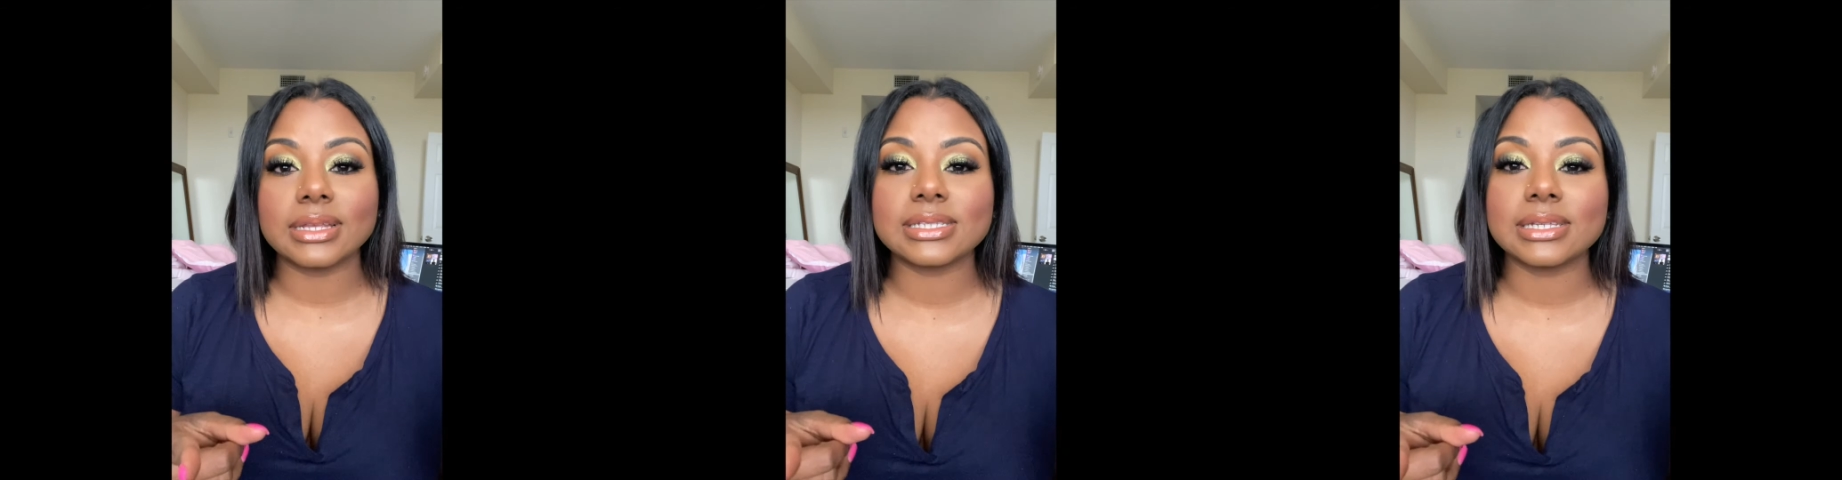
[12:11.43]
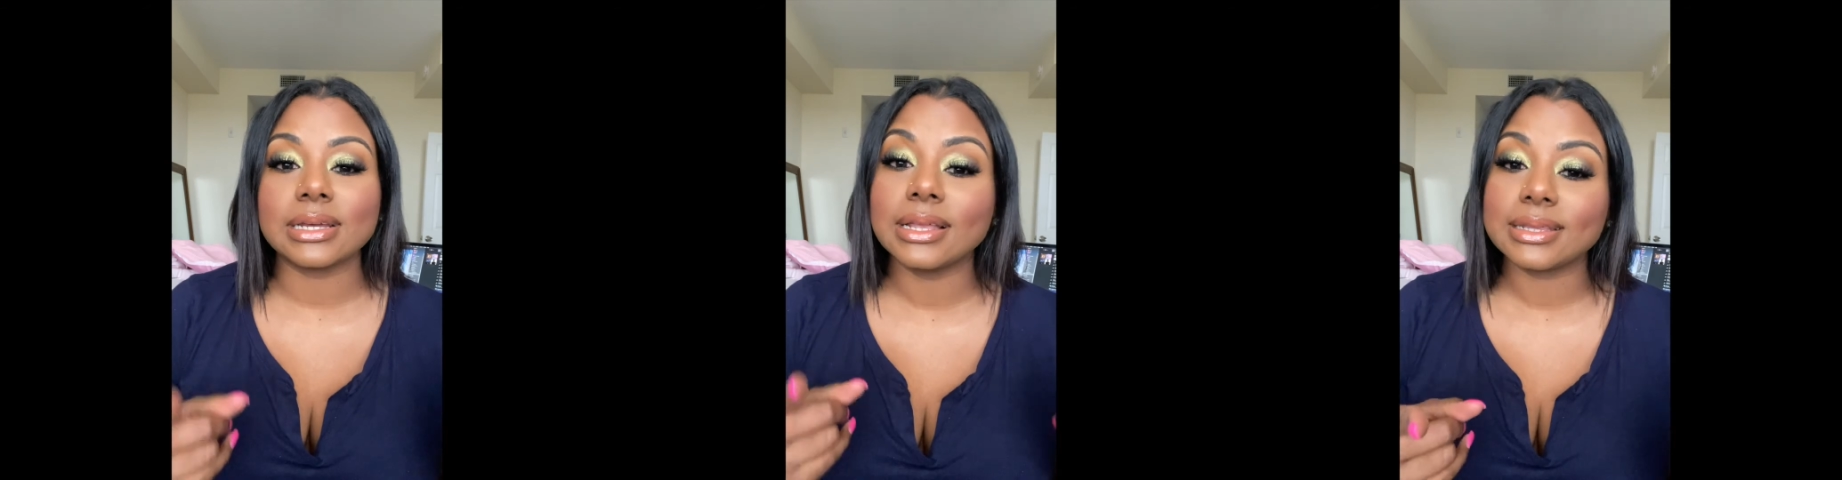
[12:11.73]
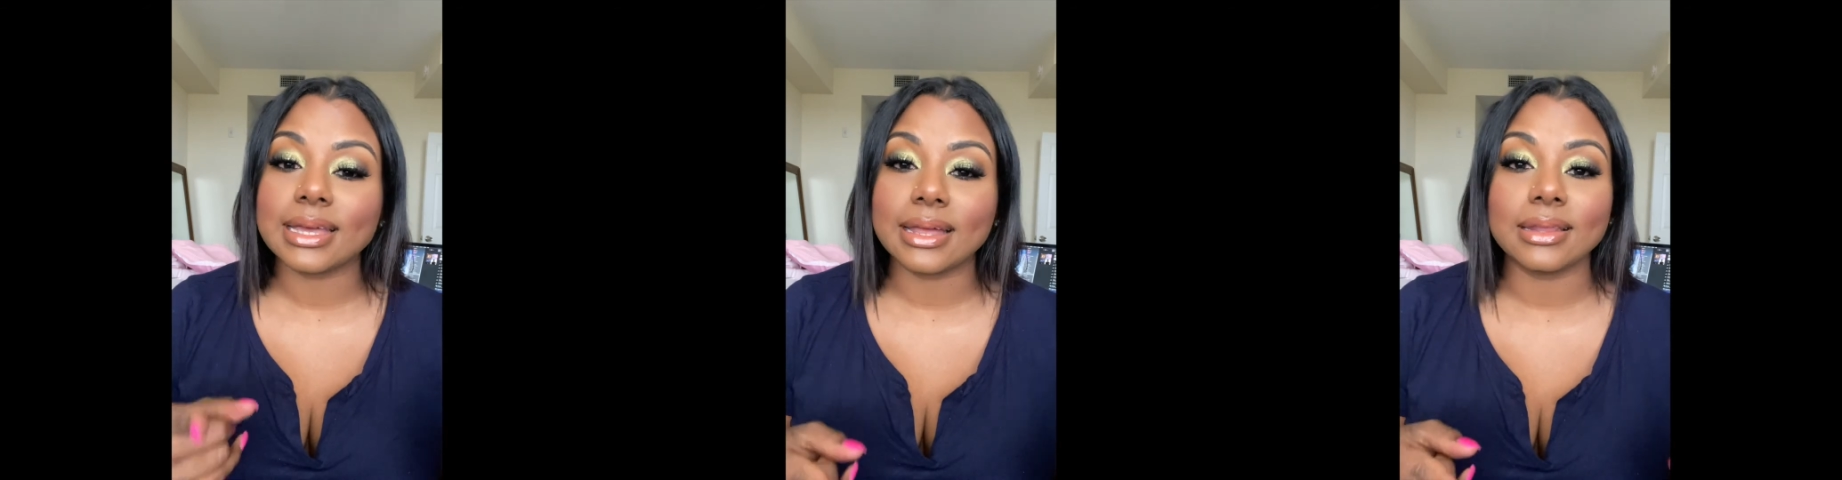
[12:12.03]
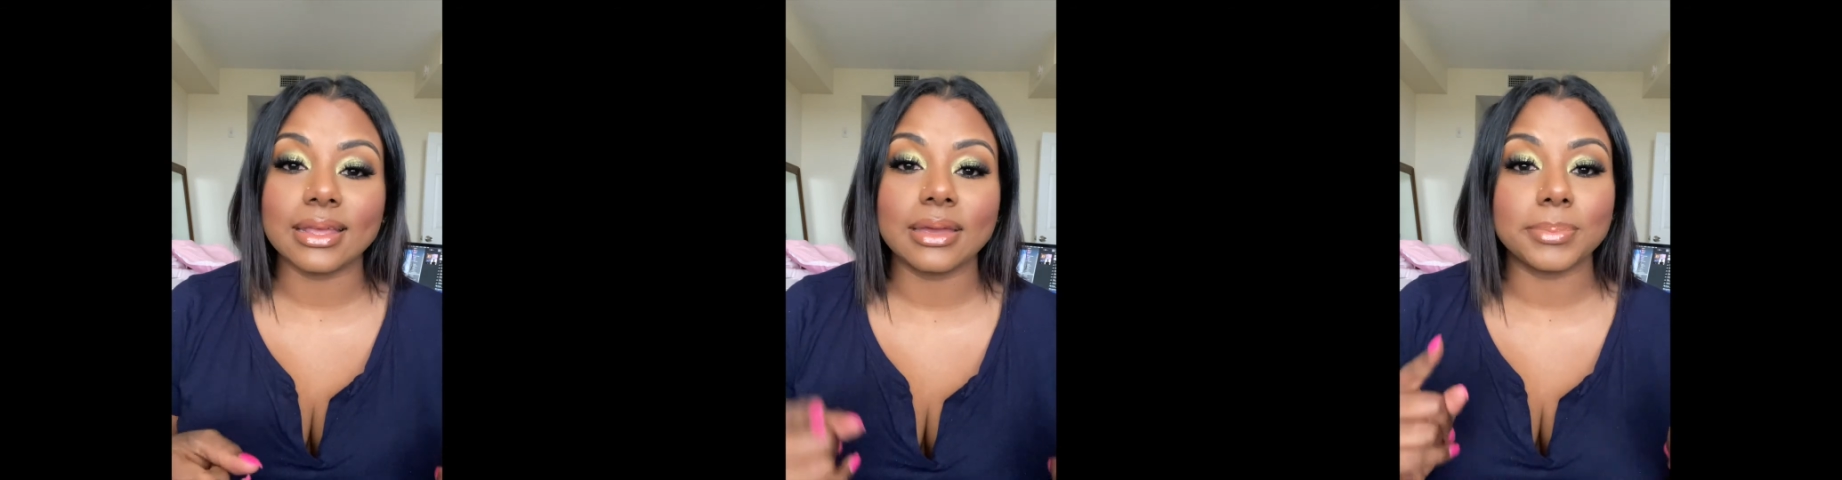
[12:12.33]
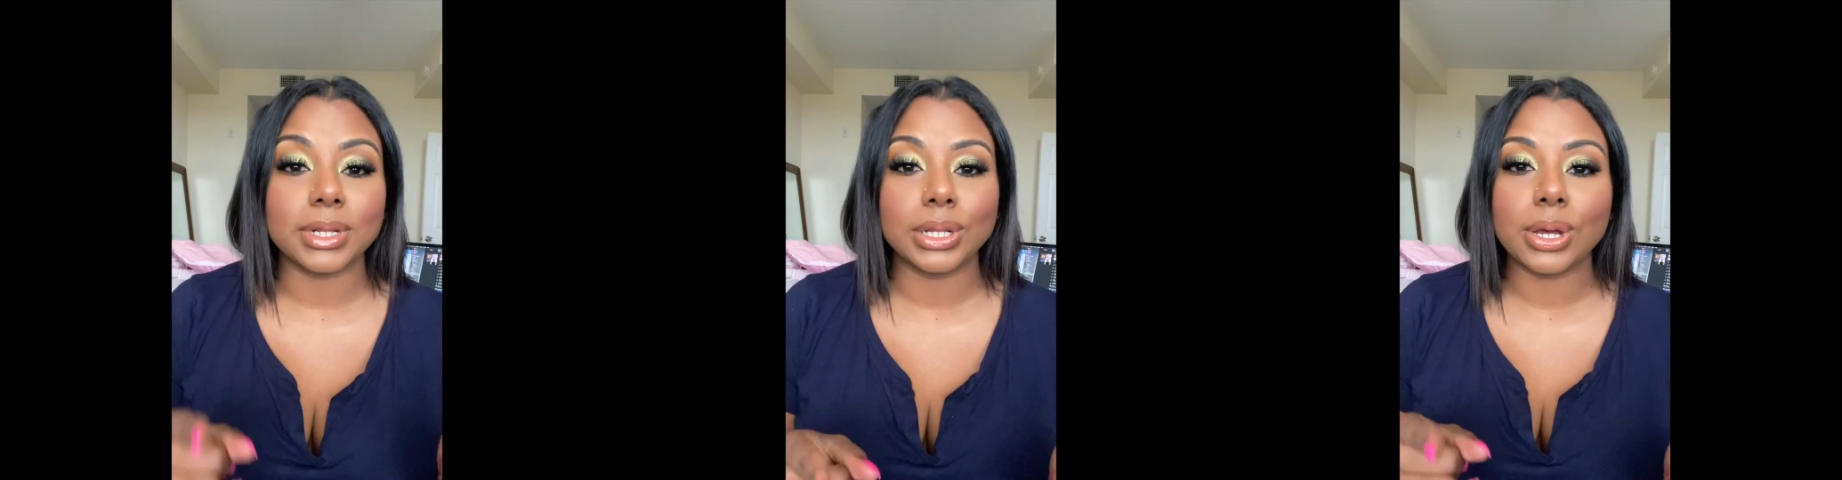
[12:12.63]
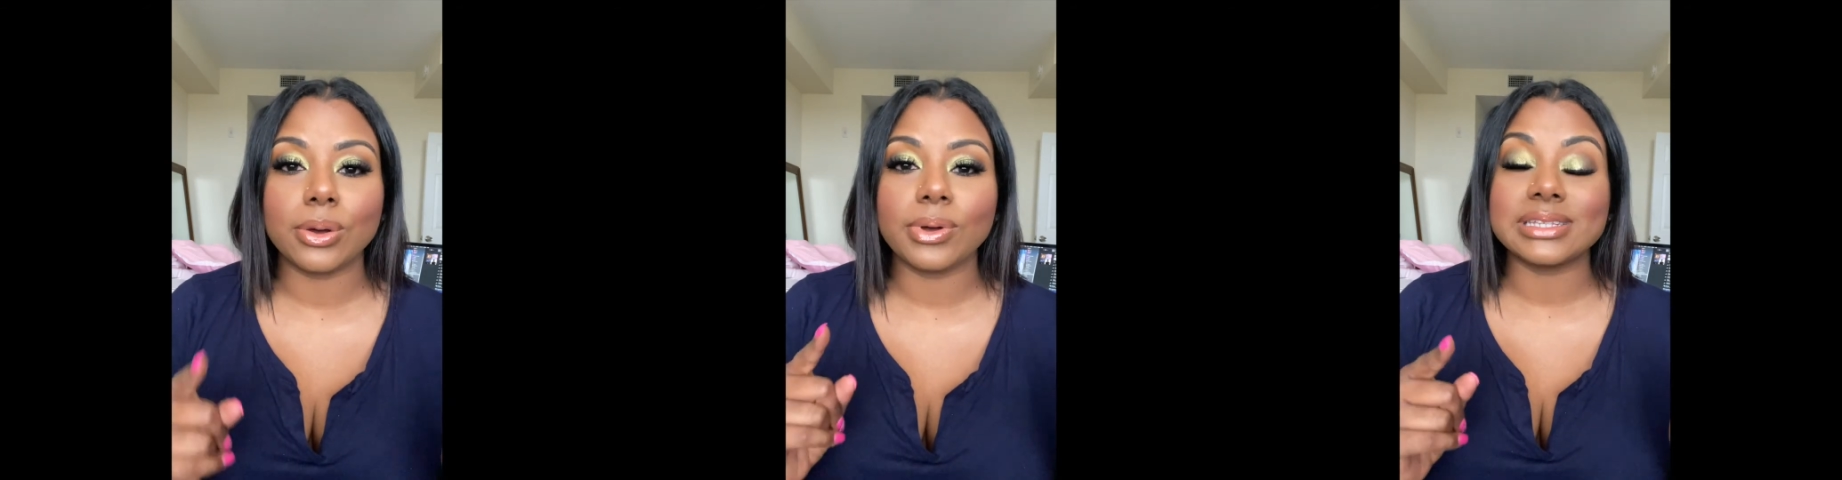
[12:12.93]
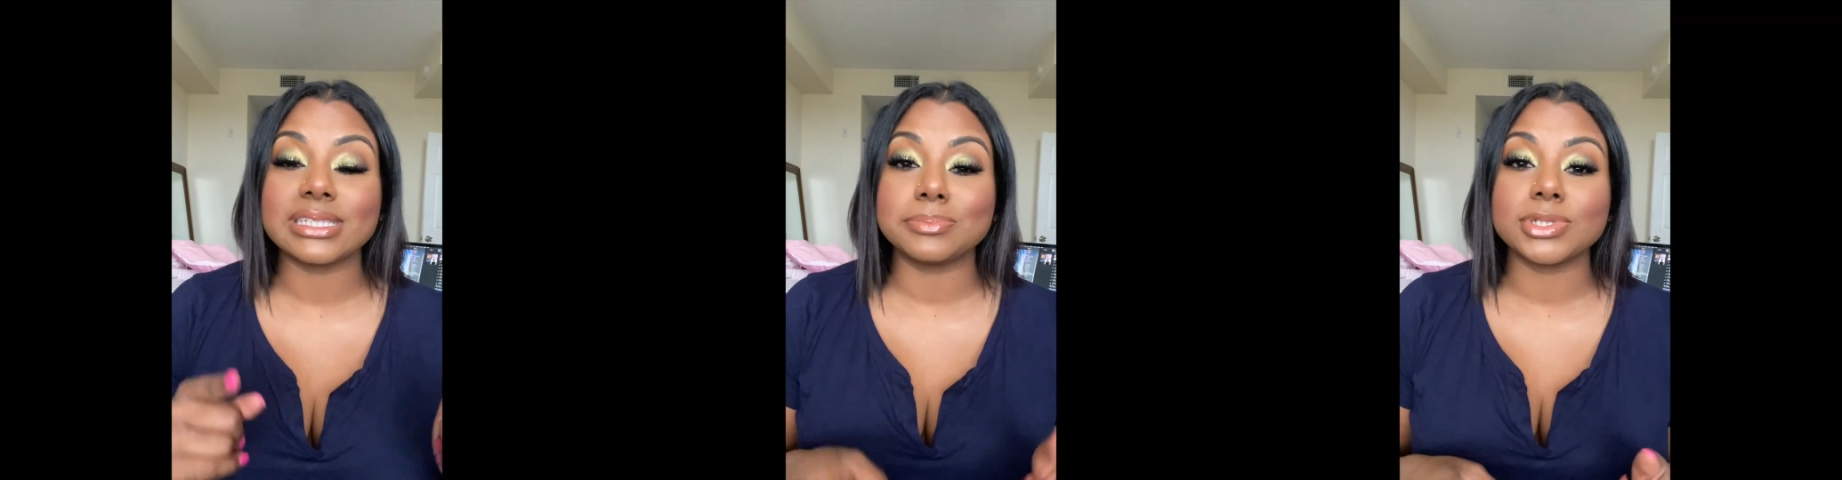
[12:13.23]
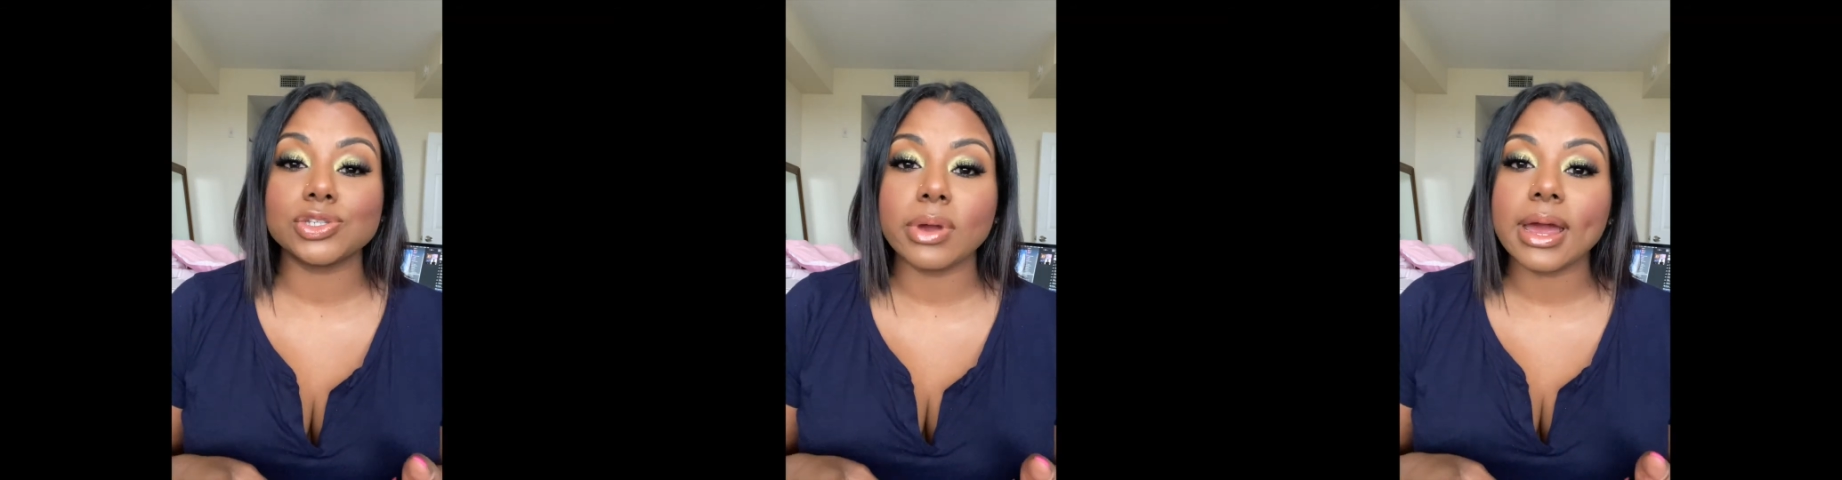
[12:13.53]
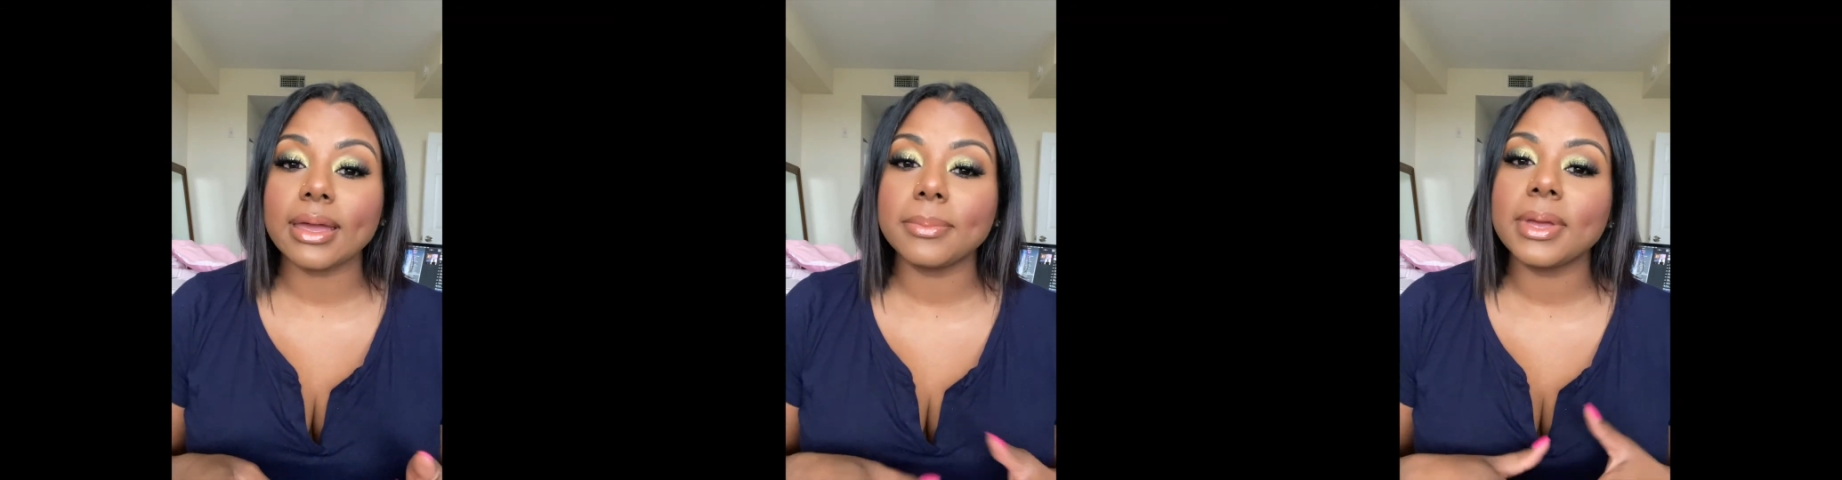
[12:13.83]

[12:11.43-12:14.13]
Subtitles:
to click that link below and subscribe.